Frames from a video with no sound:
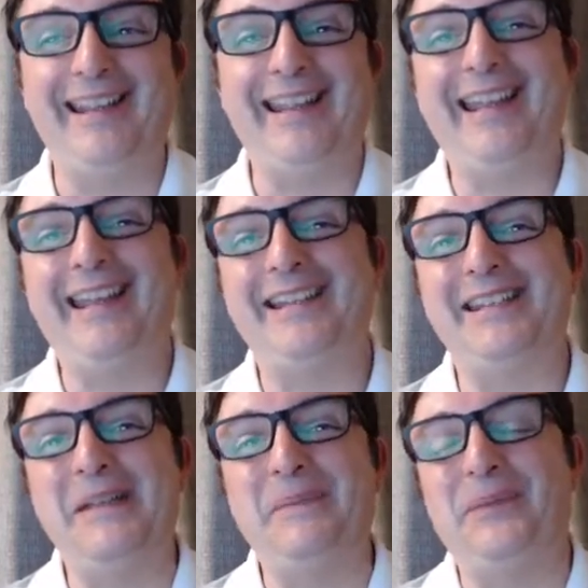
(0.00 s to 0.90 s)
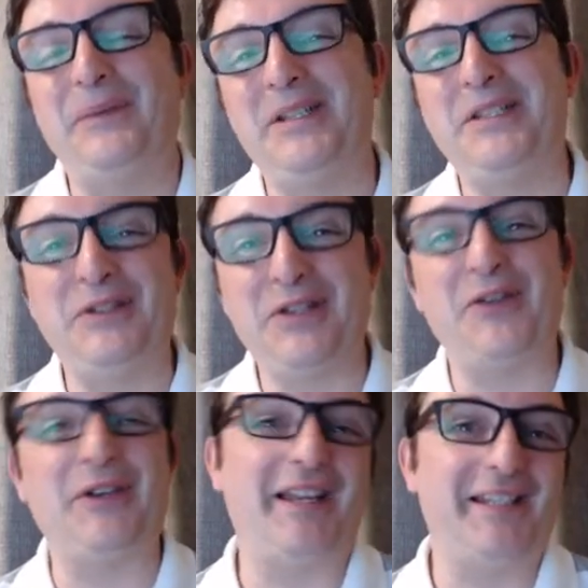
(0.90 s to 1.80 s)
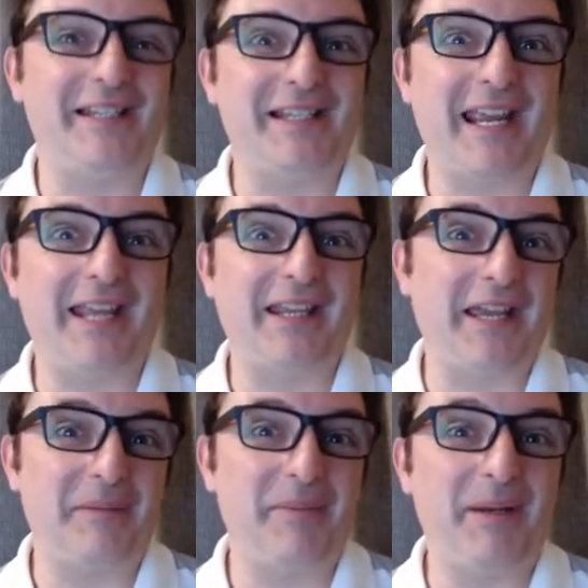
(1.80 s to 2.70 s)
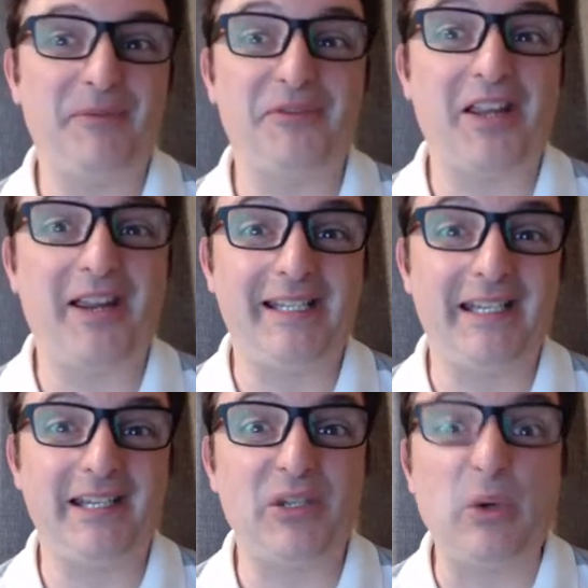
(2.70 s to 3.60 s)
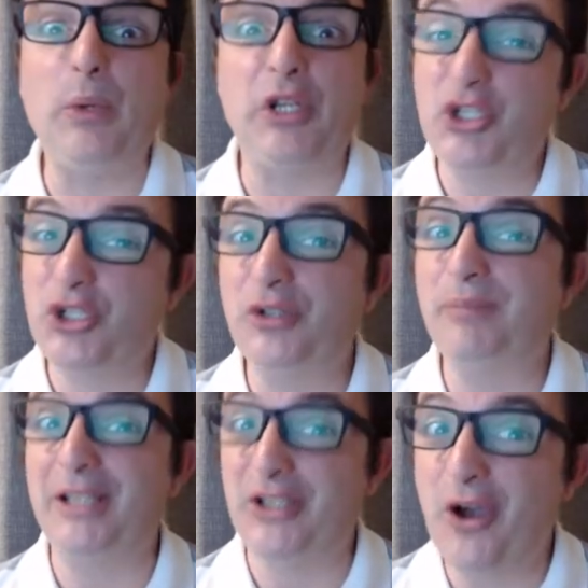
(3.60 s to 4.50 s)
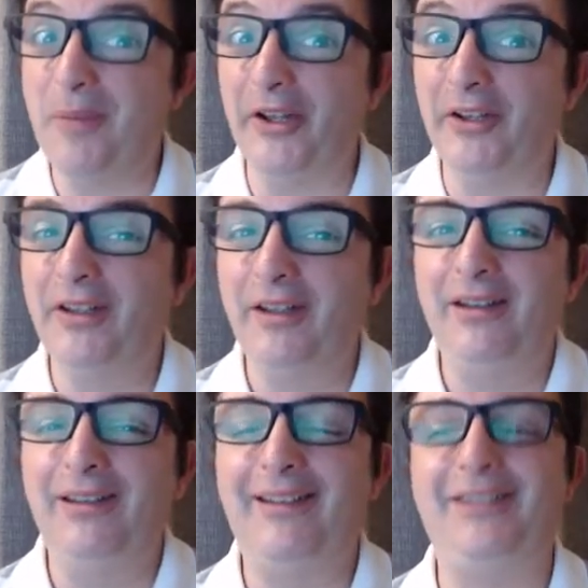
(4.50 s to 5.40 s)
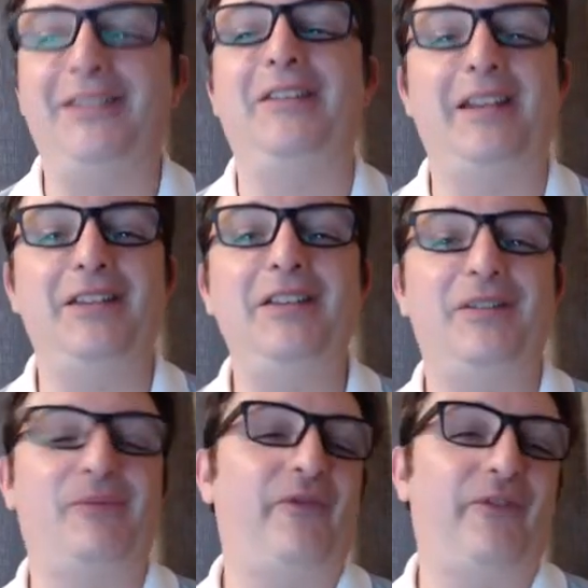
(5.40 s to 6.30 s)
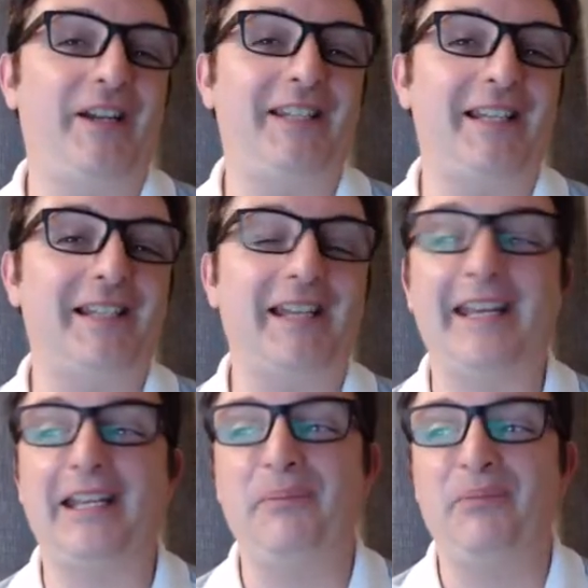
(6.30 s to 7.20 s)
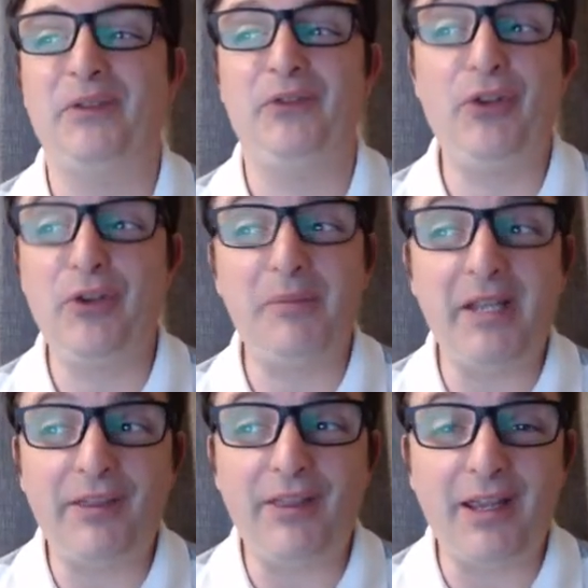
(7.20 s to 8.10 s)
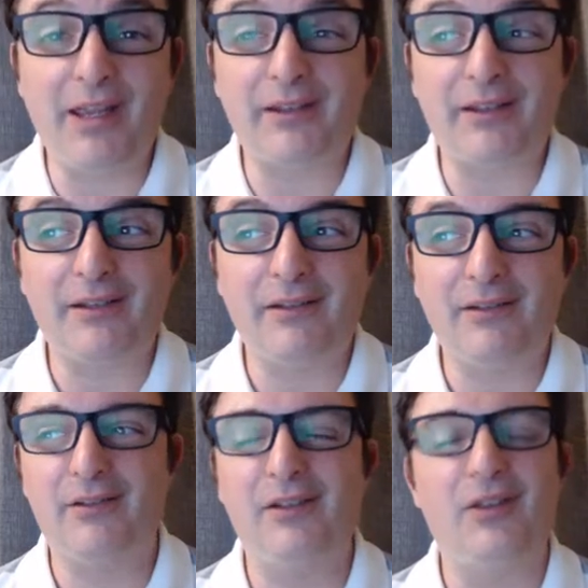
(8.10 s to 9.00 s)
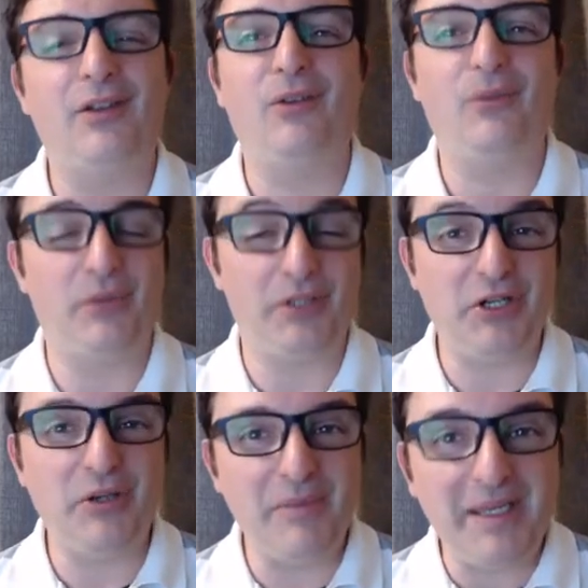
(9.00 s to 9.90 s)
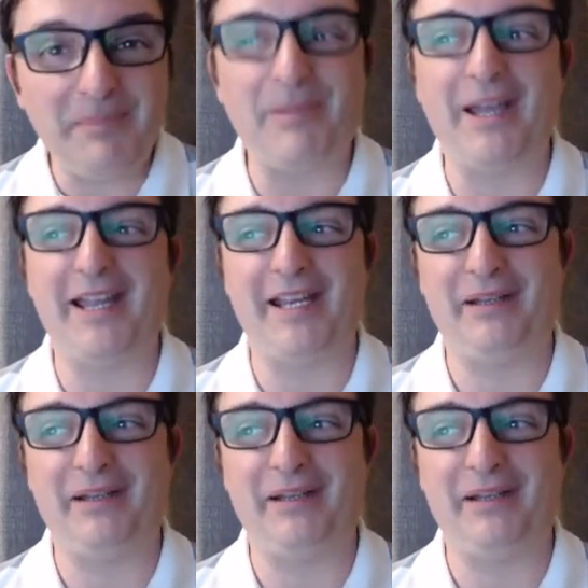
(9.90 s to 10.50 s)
And when you don't understand other people's ideas, which should be common, you can use phrases like, do you mean that? What do you mean by?